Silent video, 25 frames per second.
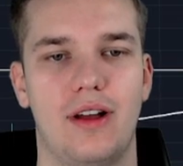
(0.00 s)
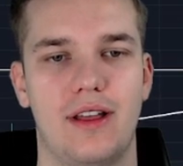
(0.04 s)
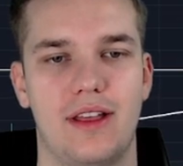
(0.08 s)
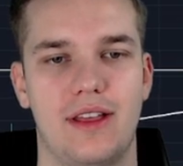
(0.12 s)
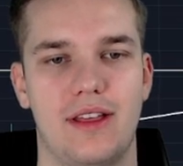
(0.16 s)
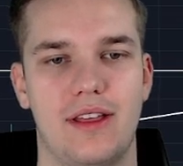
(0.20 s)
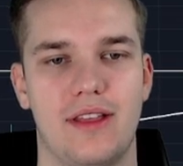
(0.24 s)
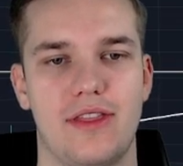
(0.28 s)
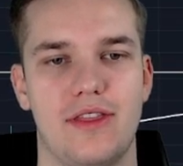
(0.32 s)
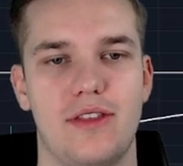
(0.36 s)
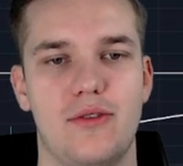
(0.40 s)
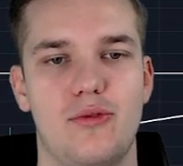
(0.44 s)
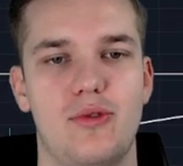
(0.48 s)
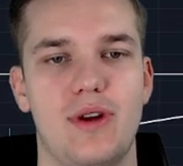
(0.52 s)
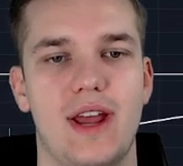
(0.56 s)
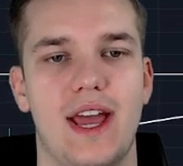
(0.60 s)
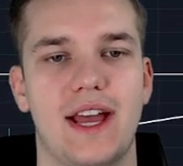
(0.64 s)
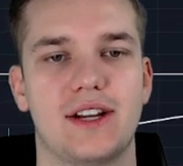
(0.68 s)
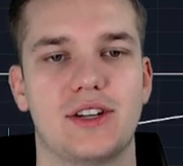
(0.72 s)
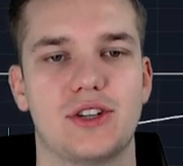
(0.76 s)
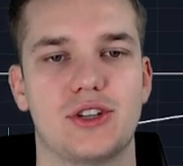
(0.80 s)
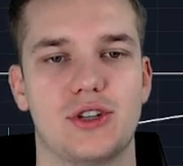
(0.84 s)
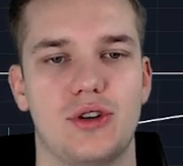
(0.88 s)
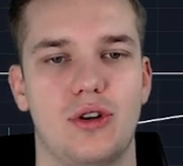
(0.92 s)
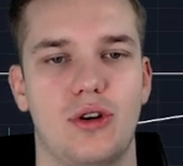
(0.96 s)
the
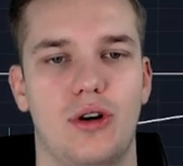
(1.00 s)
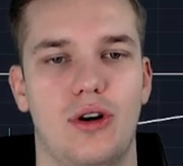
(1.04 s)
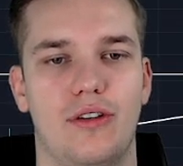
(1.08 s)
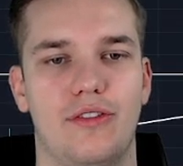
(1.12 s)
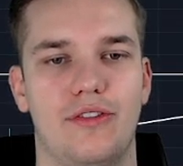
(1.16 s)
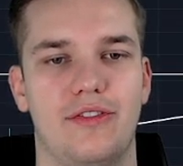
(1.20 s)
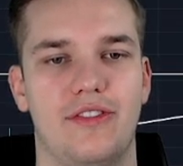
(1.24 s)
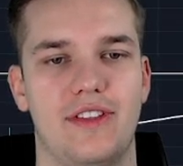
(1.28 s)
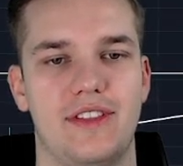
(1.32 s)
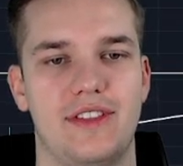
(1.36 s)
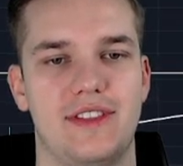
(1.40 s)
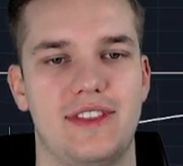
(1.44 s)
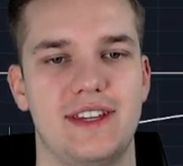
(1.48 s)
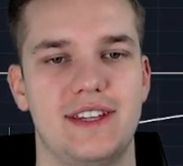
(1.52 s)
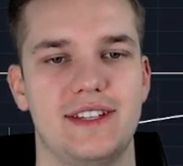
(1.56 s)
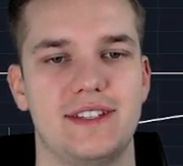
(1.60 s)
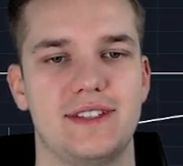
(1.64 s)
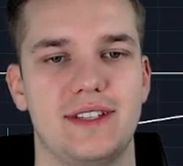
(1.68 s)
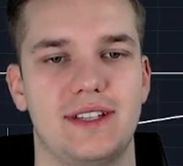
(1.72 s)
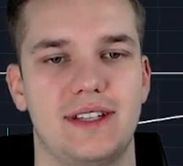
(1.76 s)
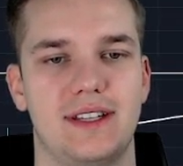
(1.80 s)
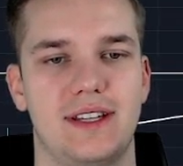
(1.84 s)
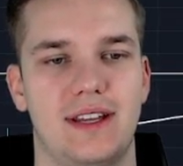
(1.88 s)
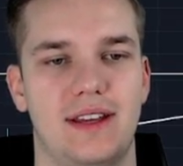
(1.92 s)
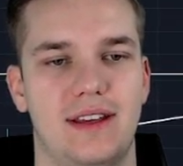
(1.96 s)
reaction of
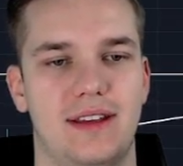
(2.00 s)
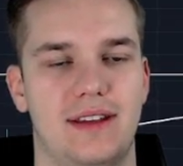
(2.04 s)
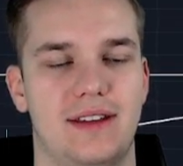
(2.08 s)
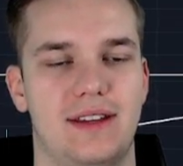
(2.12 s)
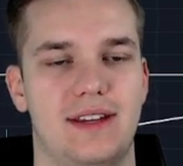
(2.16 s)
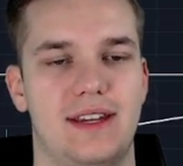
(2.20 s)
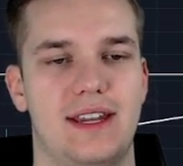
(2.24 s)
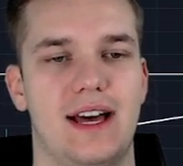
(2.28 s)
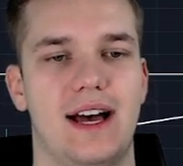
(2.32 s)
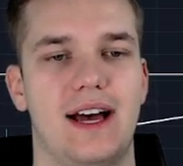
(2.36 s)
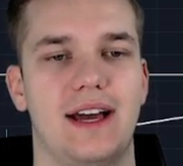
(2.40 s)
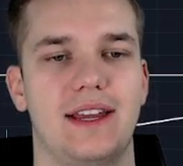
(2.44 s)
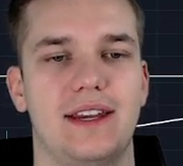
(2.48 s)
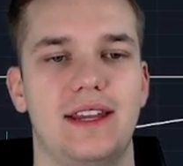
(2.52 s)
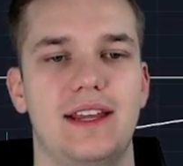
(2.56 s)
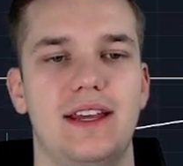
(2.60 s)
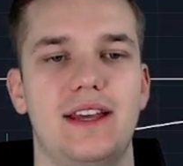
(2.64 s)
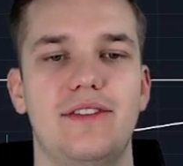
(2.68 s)
this line.